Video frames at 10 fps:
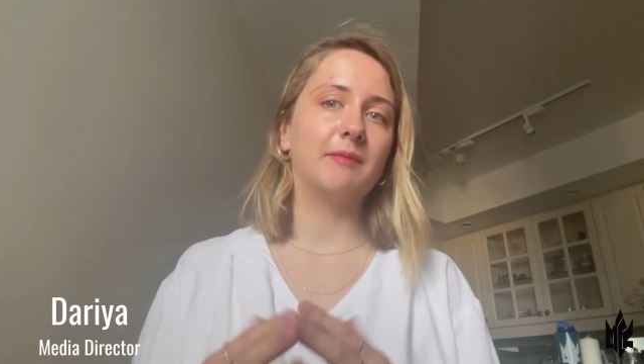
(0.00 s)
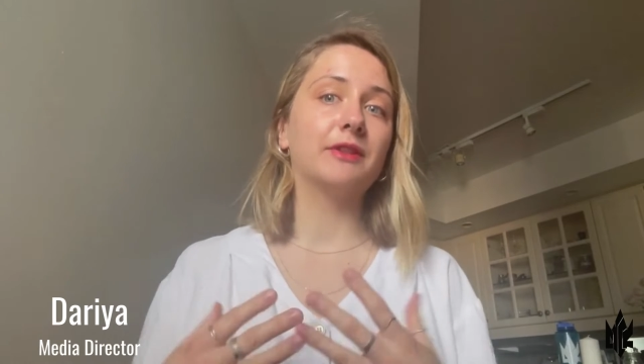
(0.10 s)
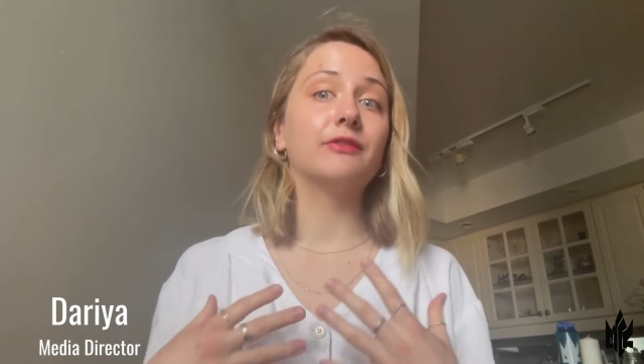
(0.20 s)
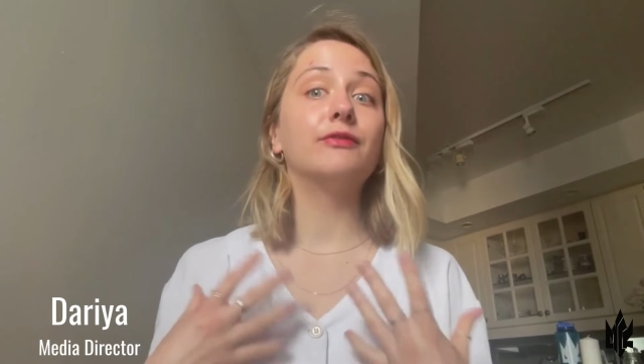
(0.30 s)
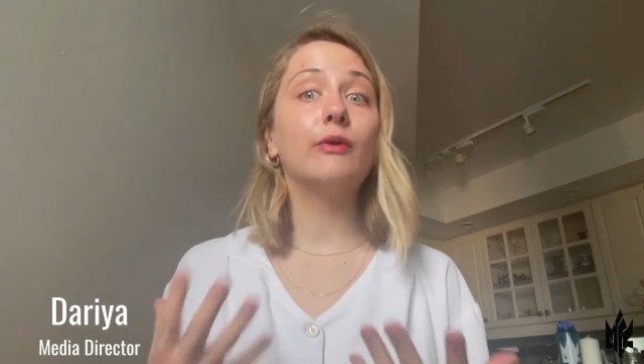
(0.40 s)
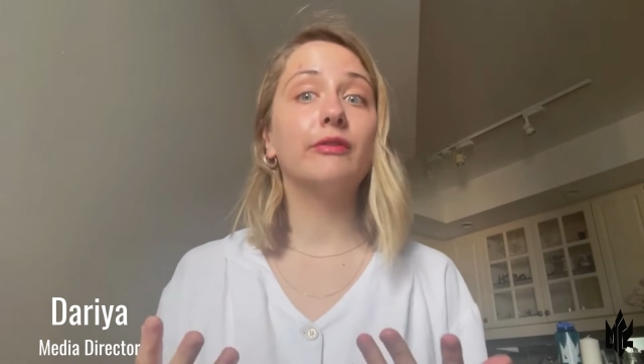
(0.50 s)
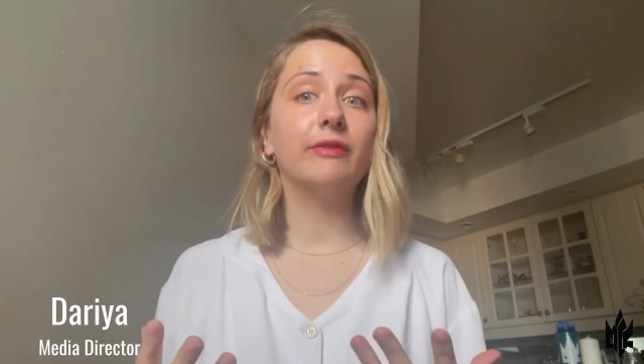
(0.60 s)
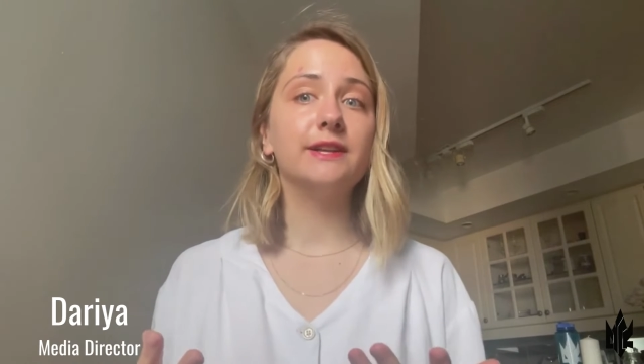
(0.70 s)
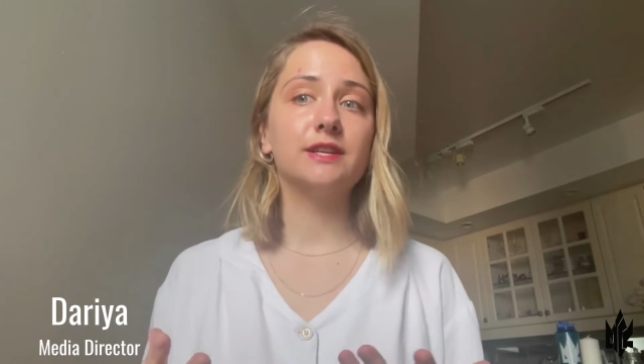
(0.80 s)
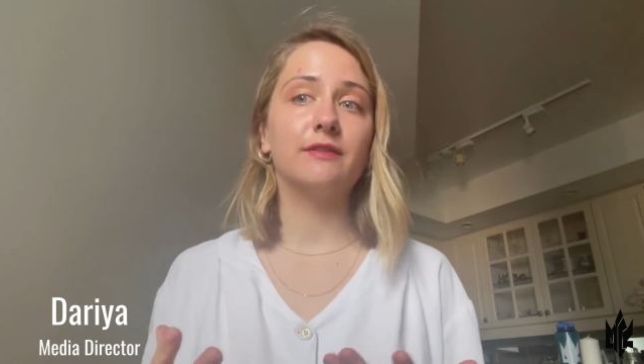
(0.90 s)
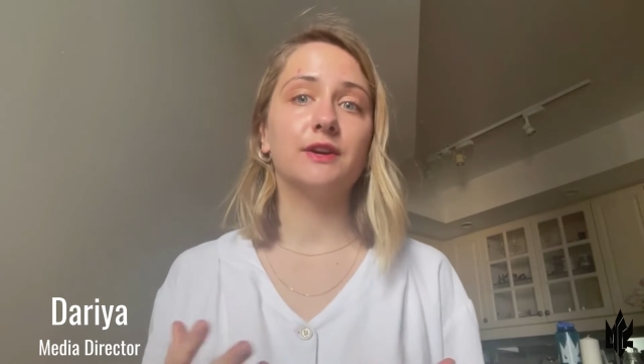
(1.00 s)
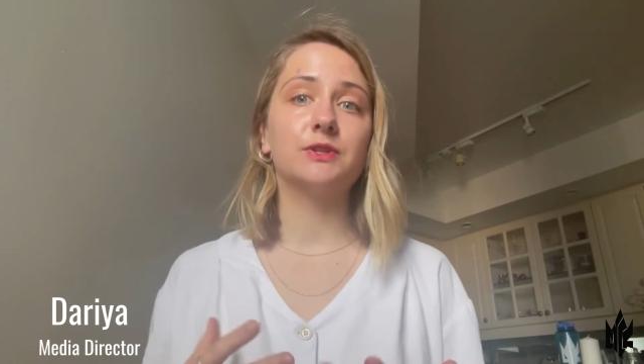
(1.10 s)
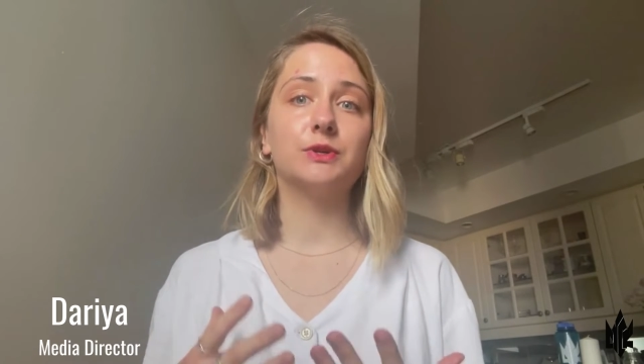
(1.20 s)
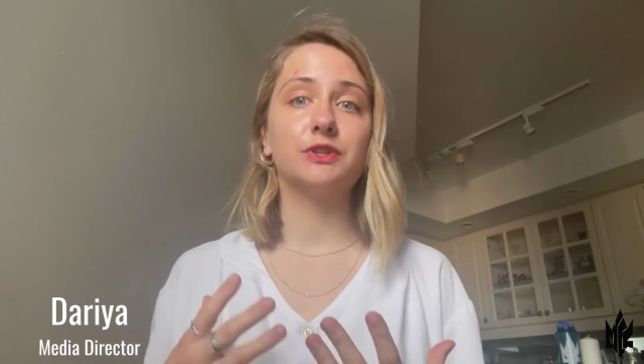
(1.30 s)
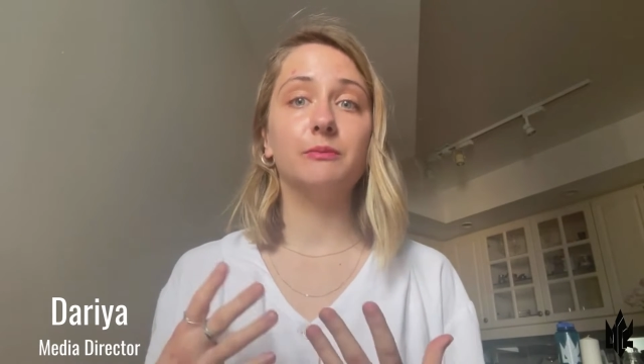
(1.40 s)
been at the forefront of our
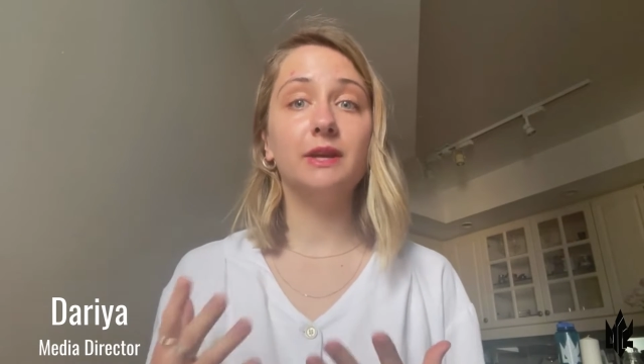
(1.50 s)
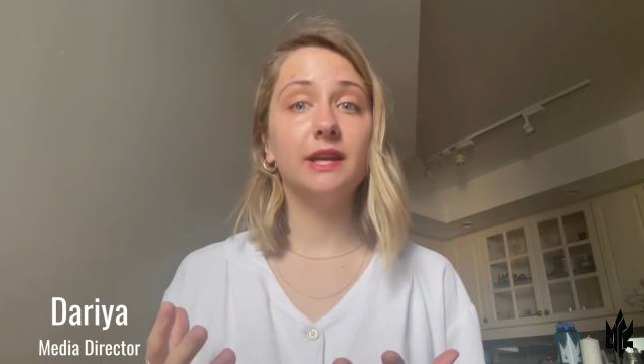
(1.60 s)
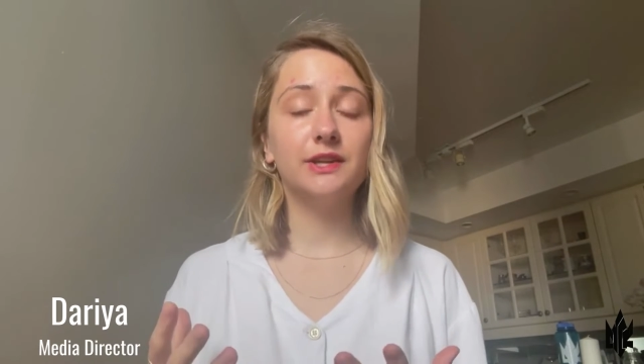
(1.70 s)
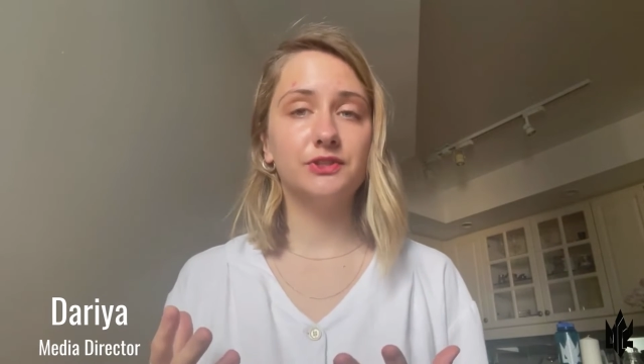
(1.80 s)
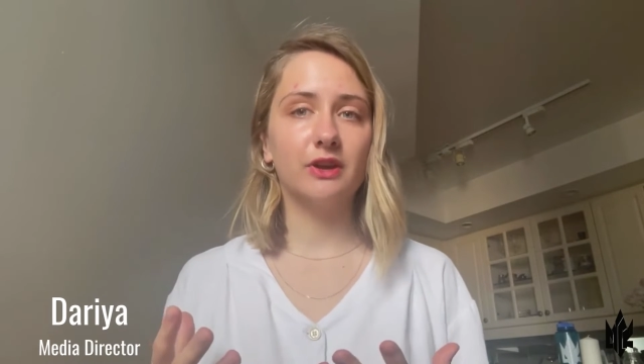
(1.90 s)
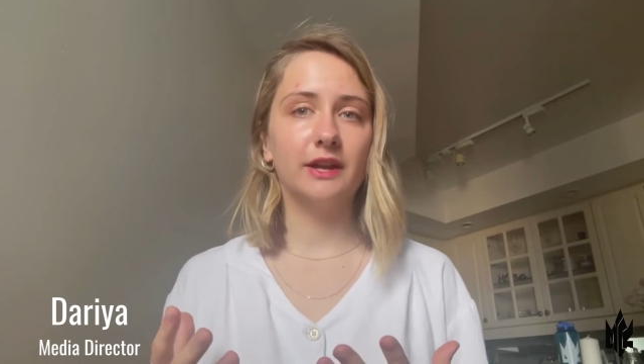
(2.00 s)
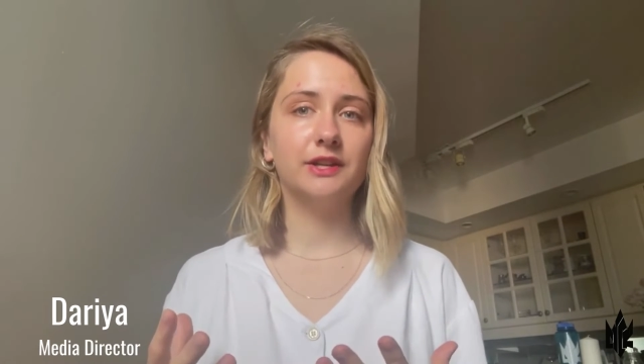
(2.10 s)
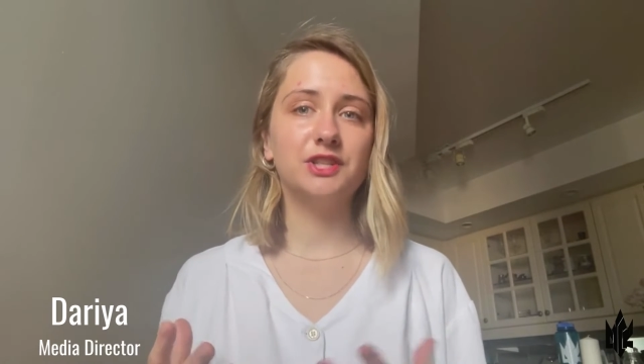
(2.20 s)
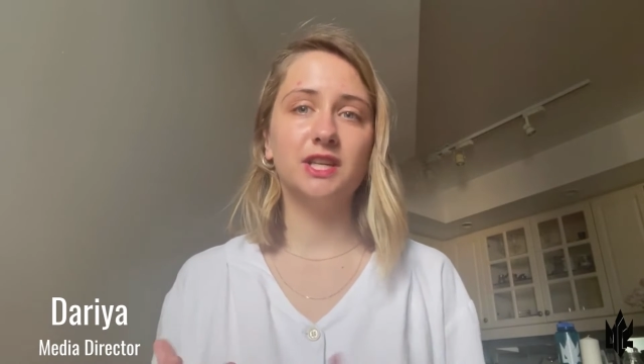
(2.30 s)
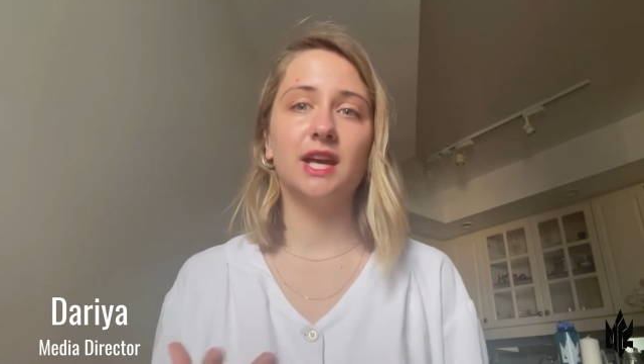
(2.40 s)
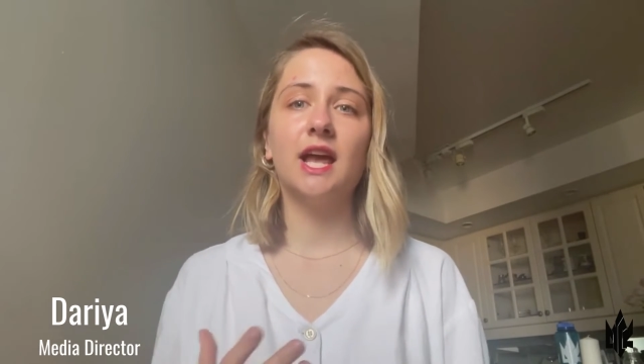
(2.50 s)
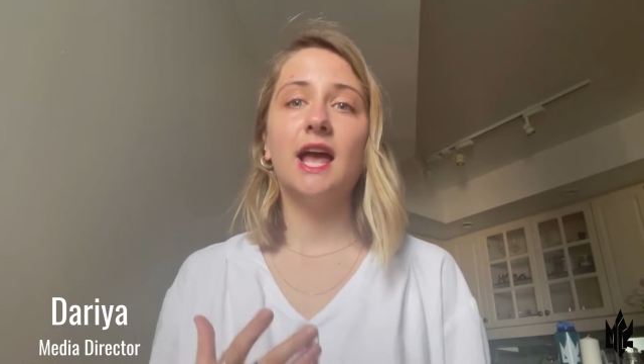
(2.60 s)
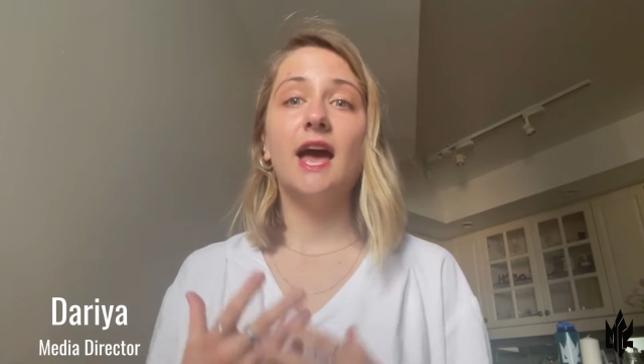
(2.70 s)
social media strategy.